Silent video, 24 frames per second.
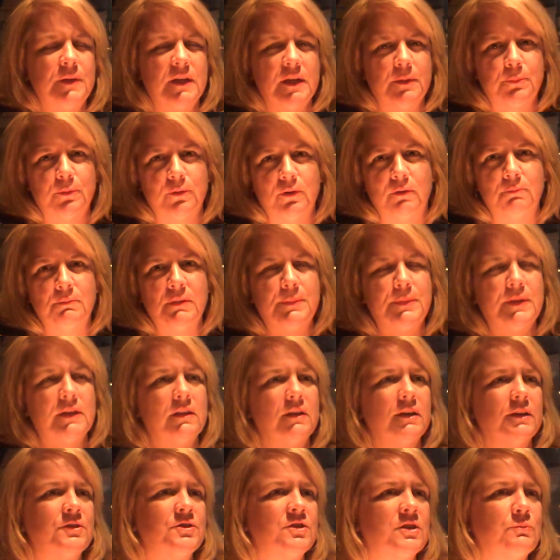people. Maybe
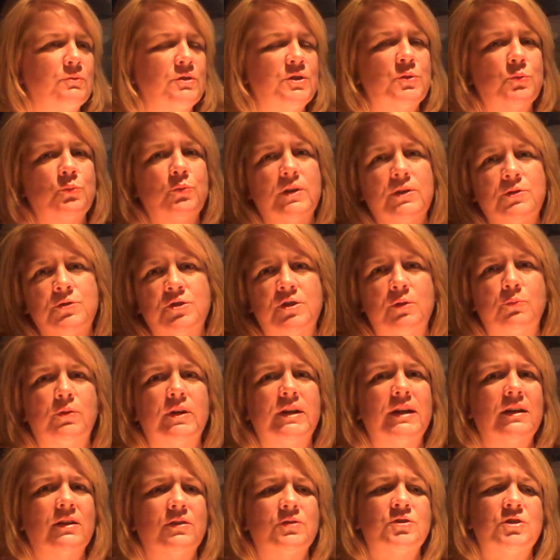like someone's with
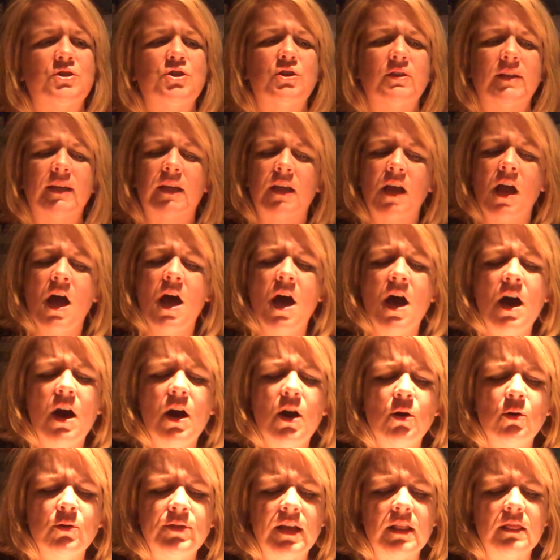someone else, and you're like,
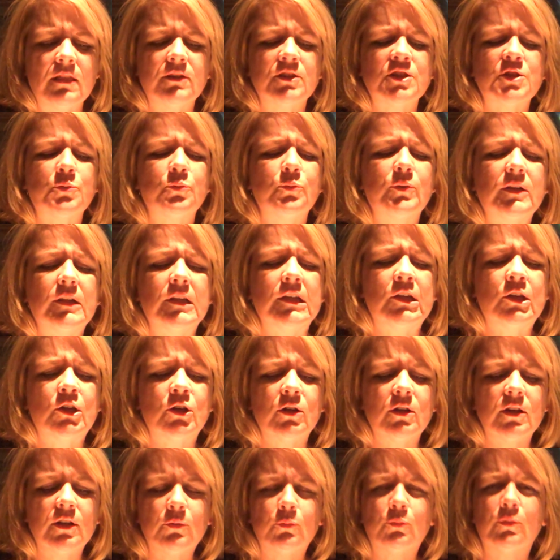oh, that looks really
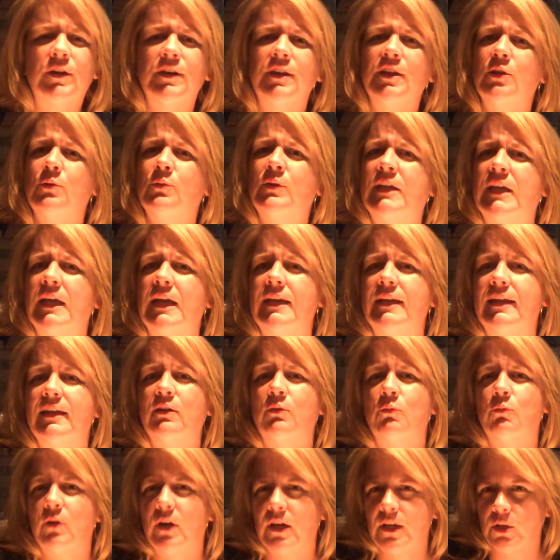good. What are you getting?
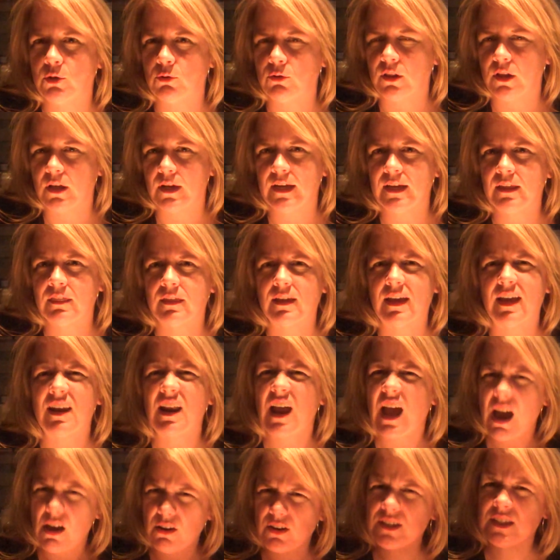Why do you like that?
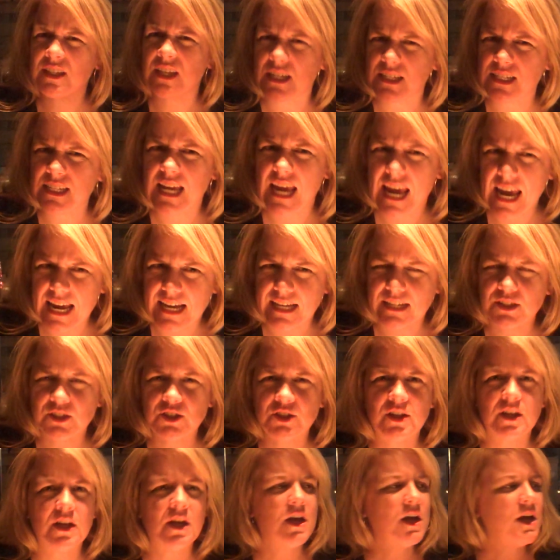How does that
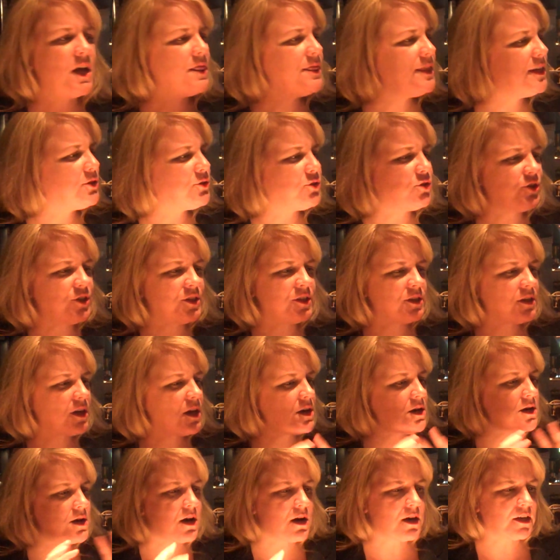taste? These are just
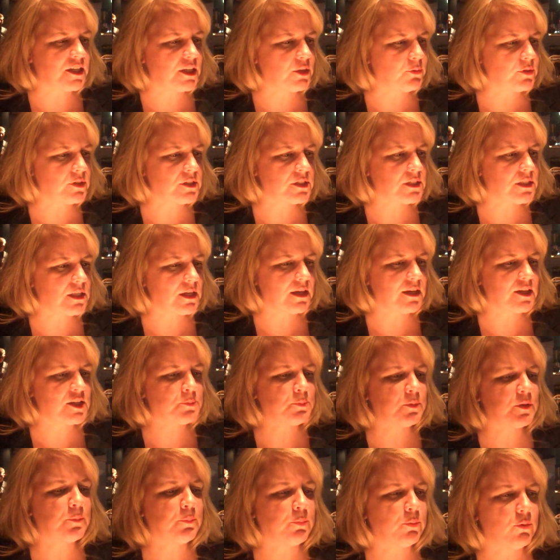innocuous things,
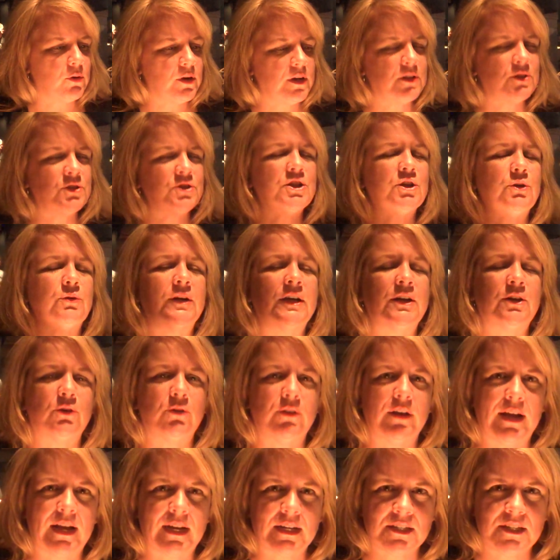but the point is you're
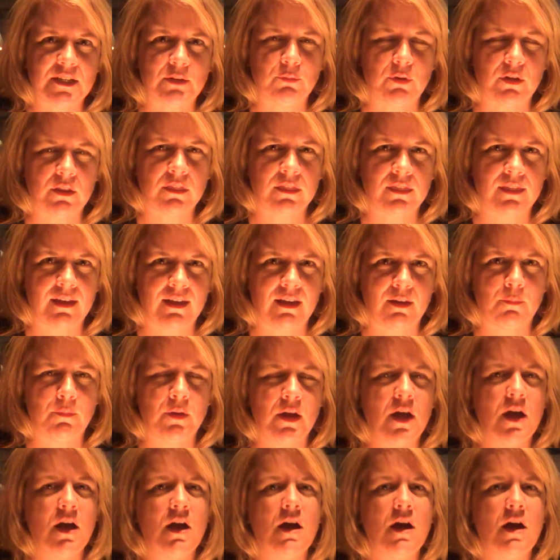interacting with them